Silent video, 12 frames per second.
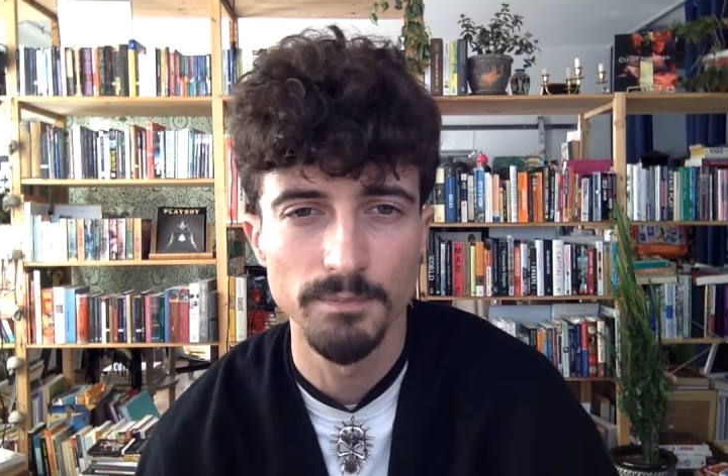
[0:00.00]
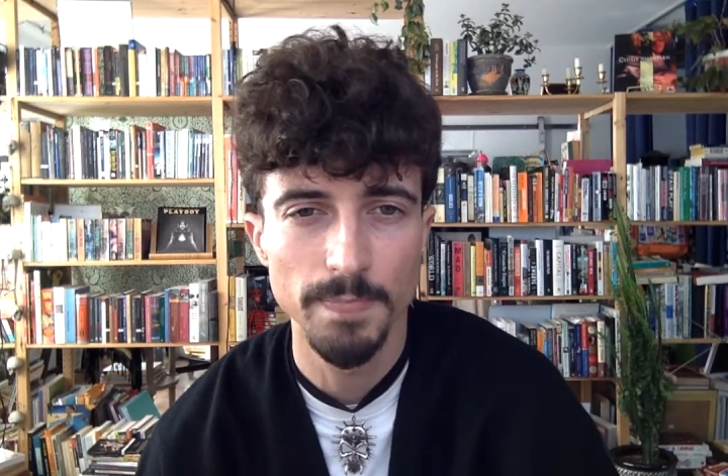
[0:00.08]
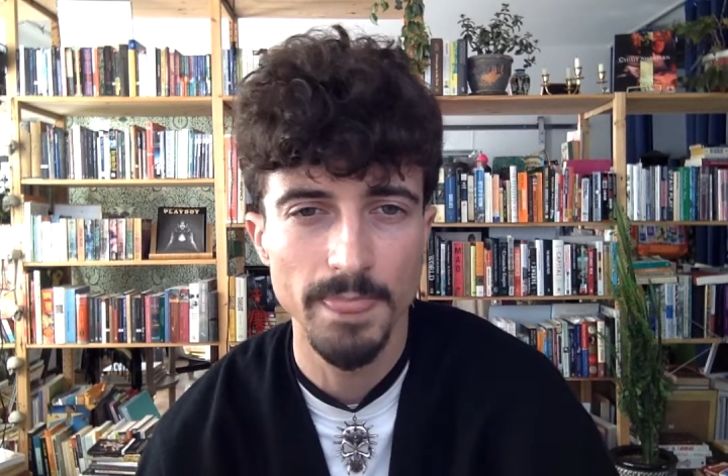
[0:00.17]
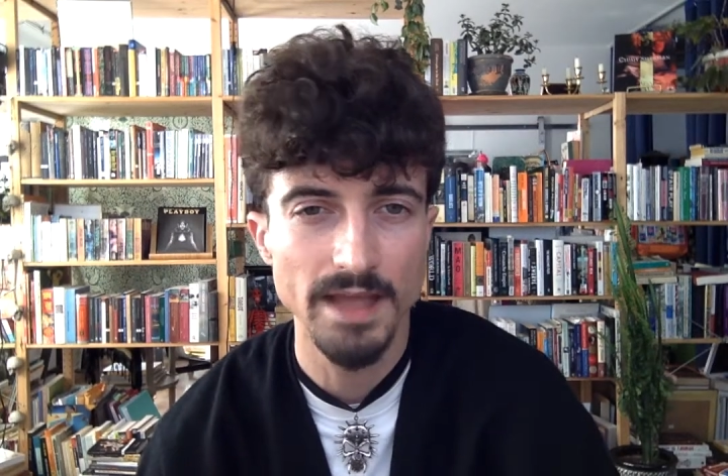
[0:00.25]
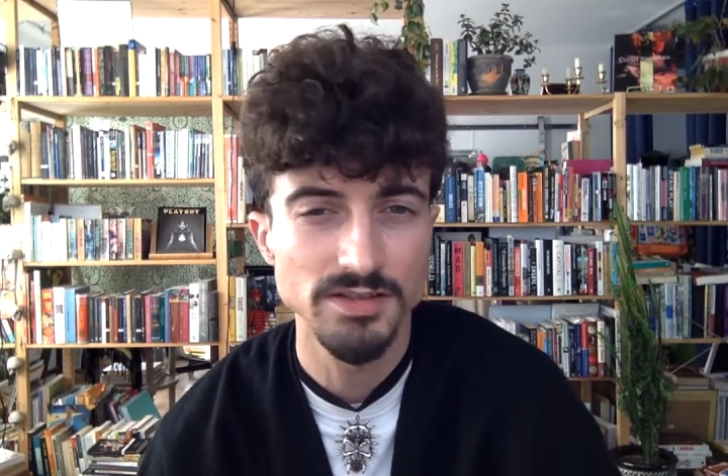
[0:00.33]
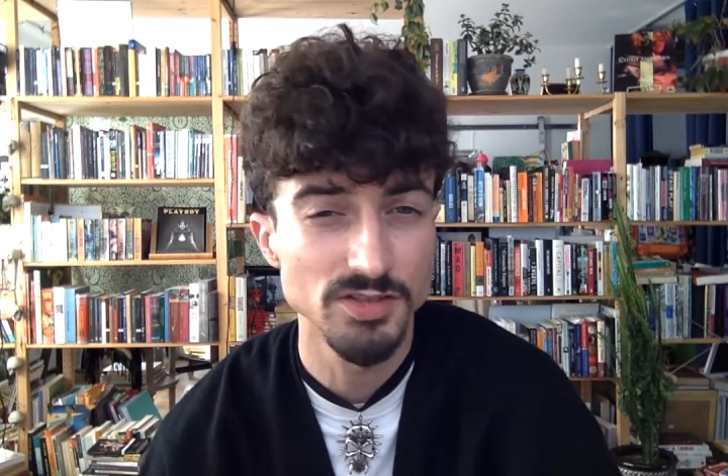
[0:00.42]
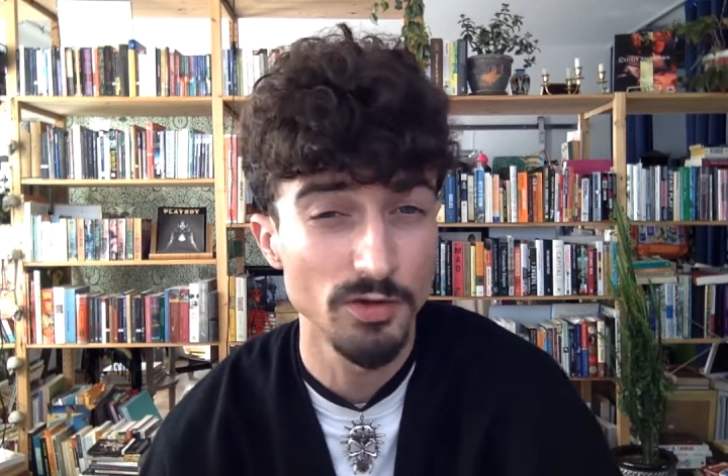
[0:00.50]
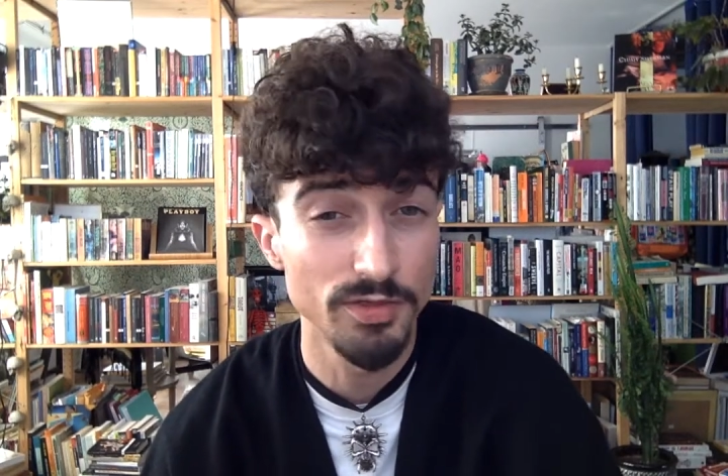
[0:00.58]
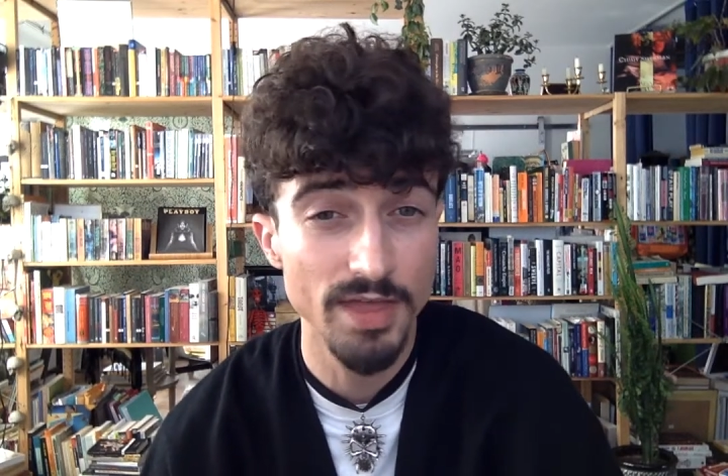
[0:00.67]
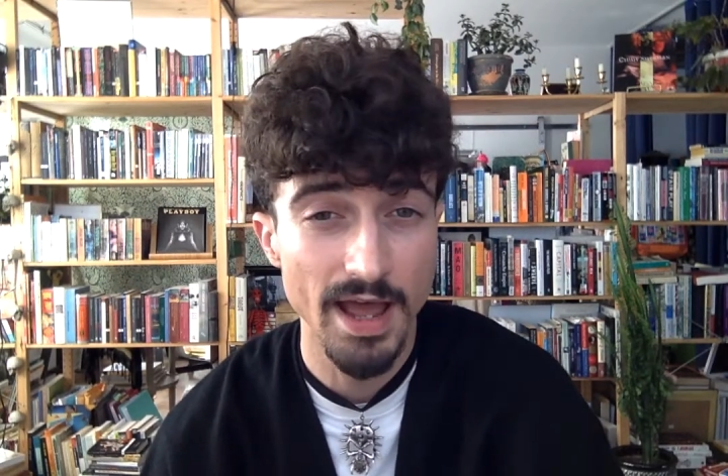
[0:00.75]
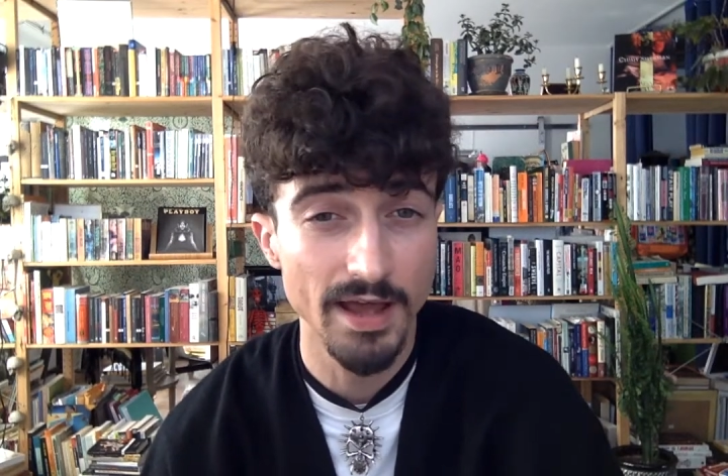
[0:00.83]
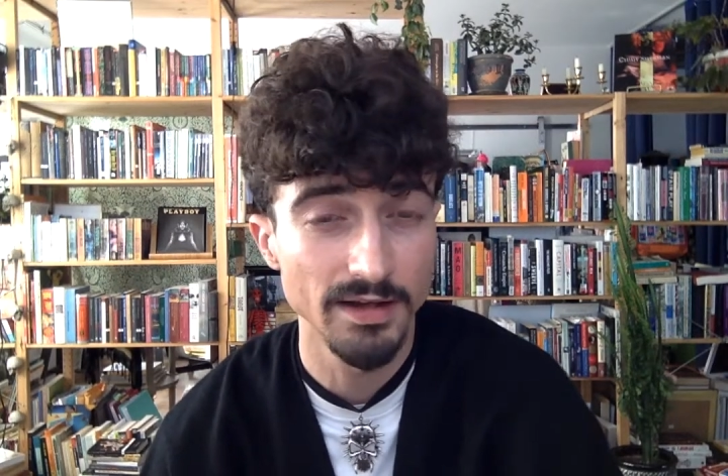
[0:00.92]
And so
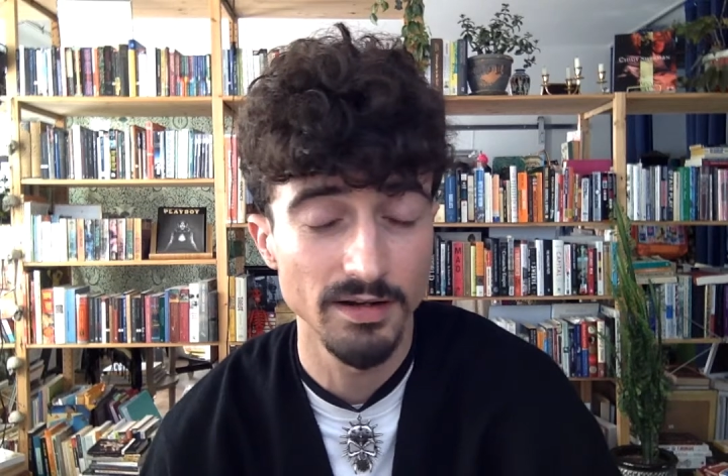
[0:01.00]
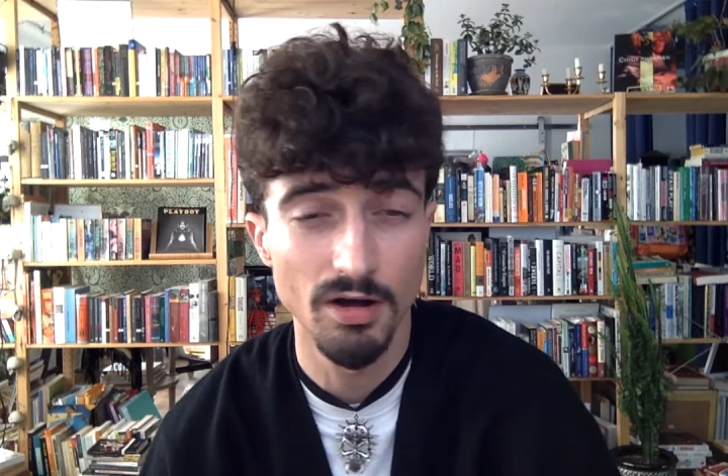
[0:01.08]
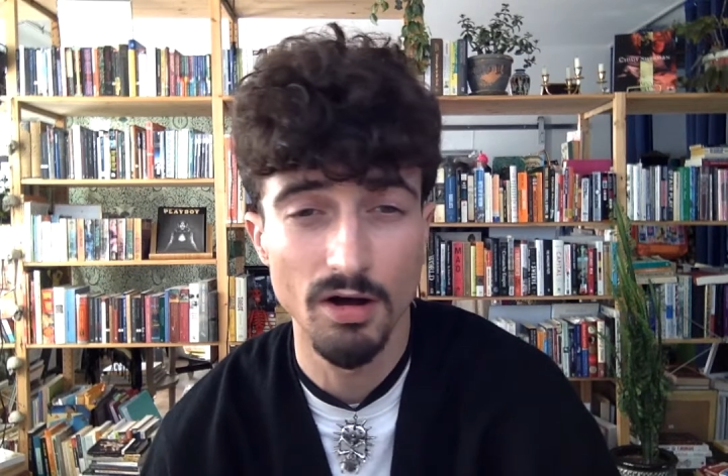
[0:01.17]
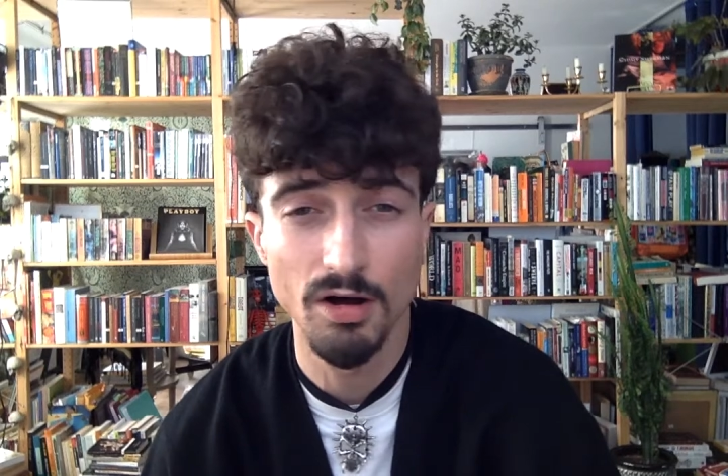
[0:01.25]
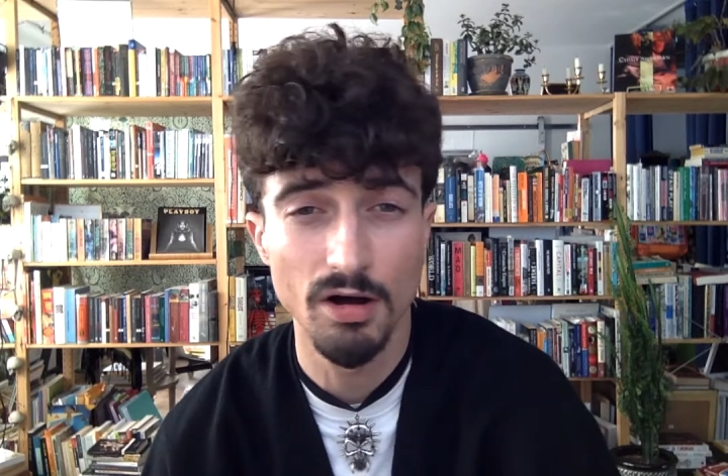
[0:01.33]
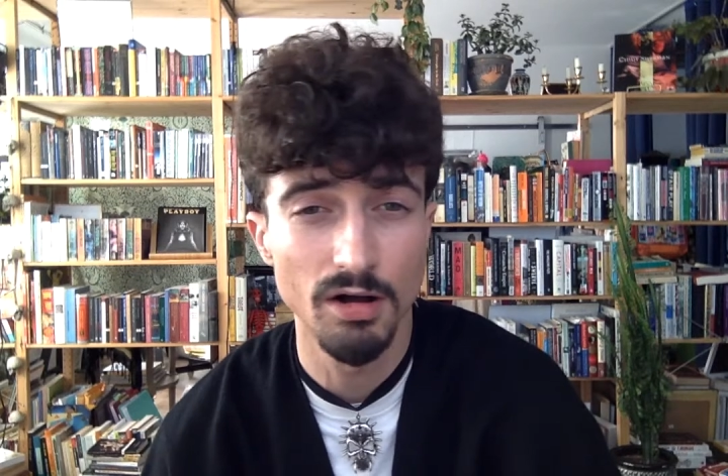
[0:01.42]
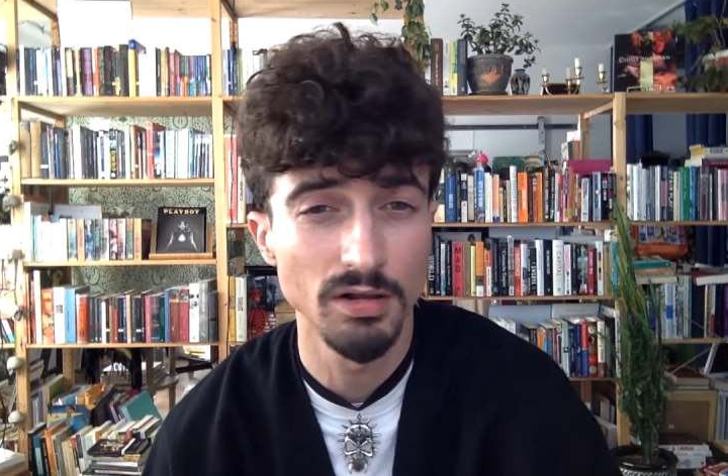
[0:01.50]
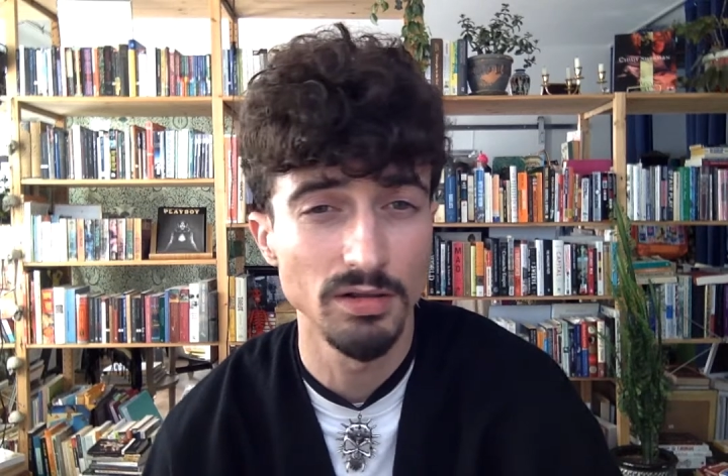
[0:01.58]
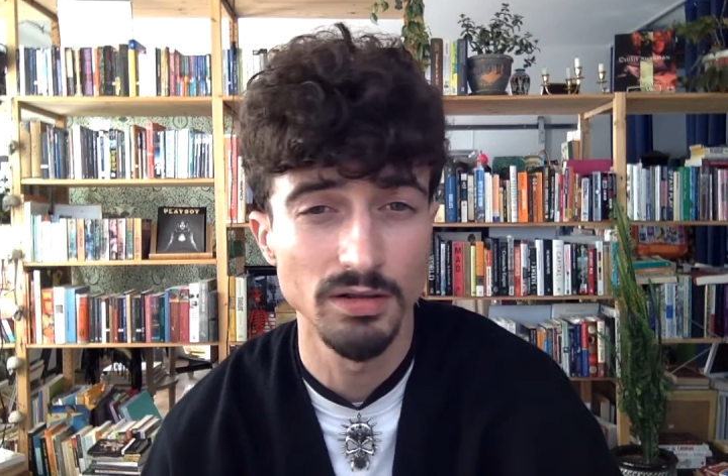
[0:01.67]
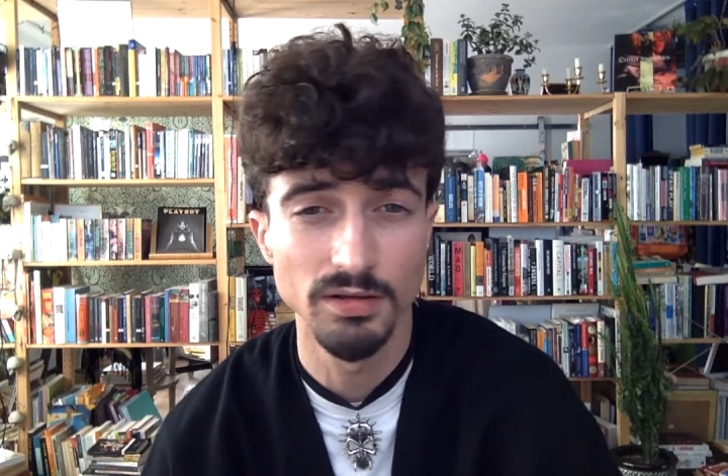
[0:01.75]
that all